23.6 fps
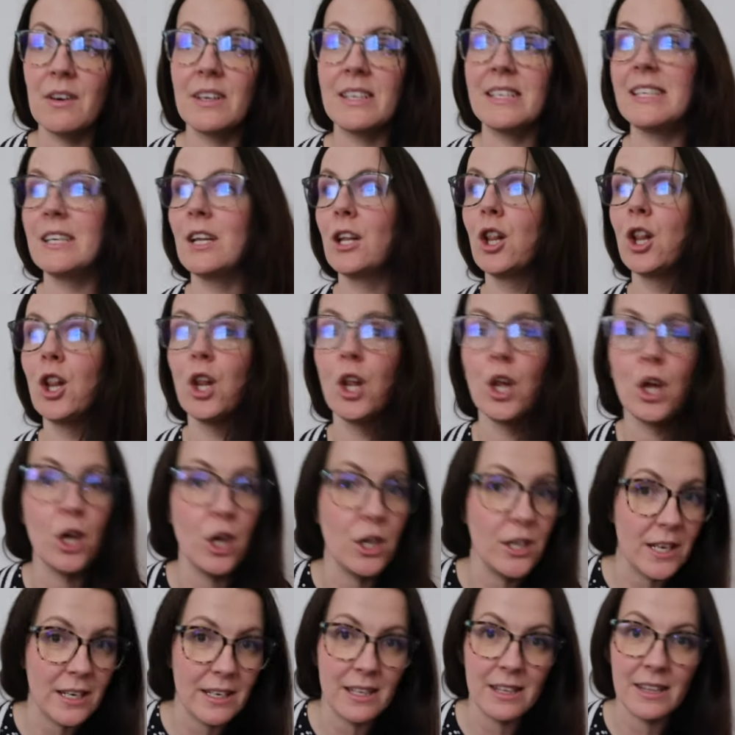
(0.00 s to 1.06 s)
I didn't
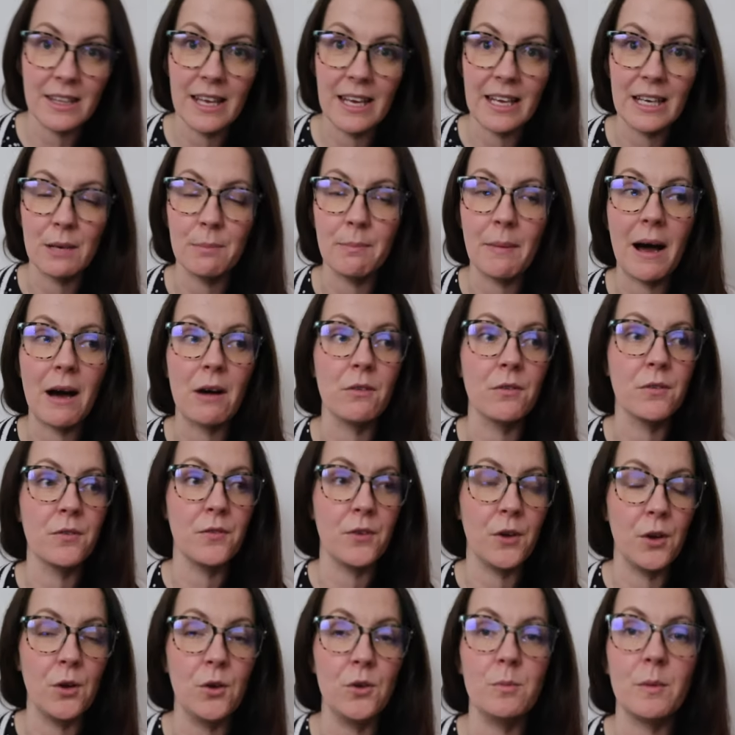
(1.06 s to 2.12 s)
learn anything about
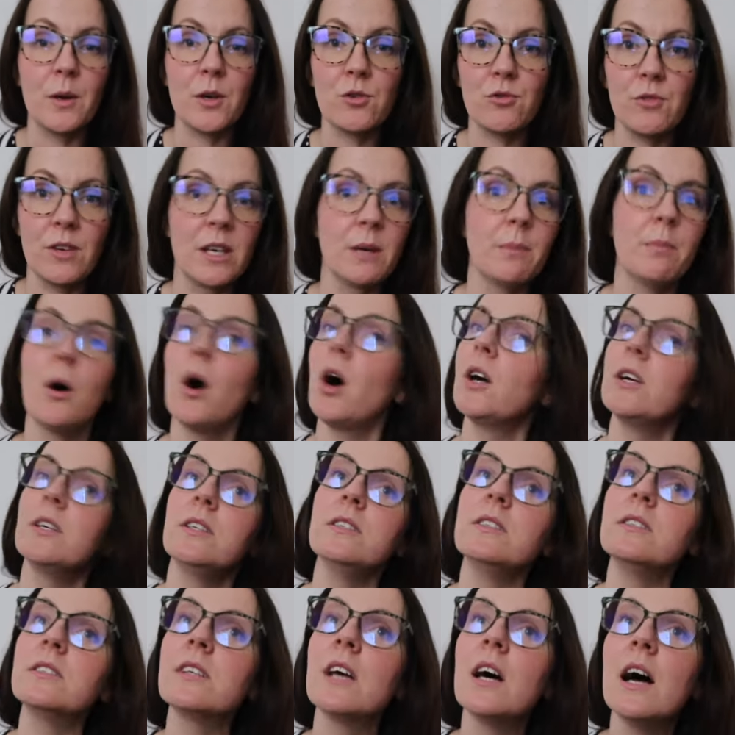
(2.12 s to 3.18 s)
food, my trigger
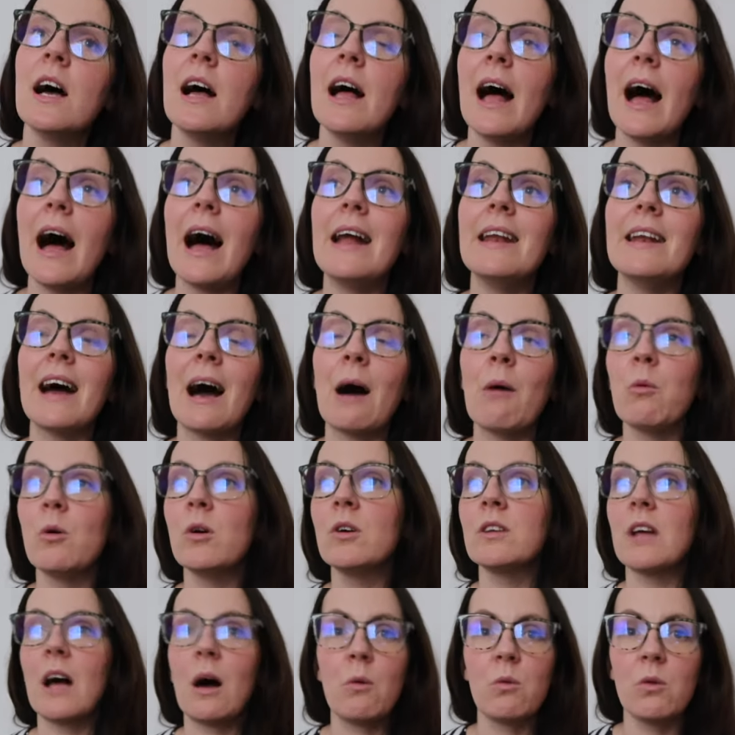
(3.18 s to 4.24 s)
points, and I
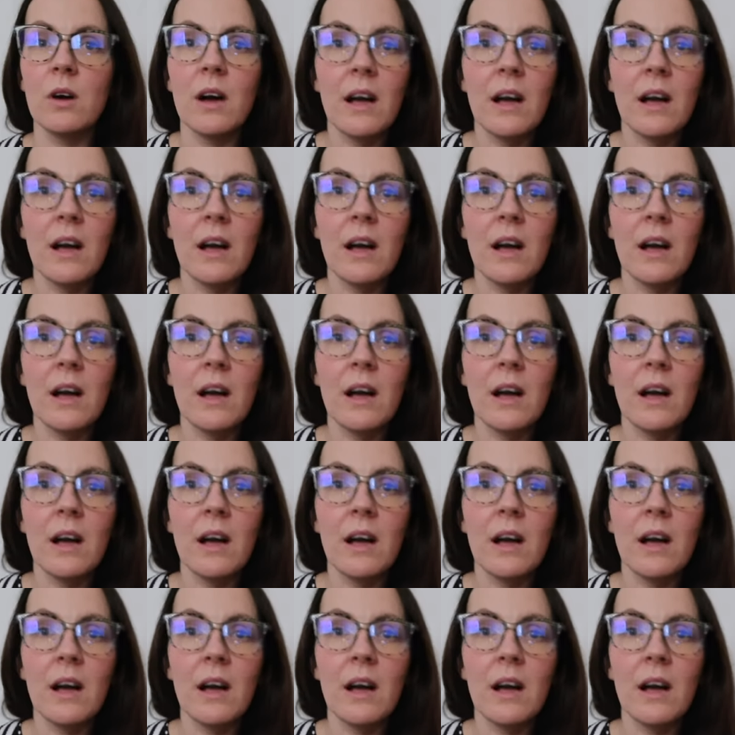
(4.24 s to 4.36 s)
wouldn't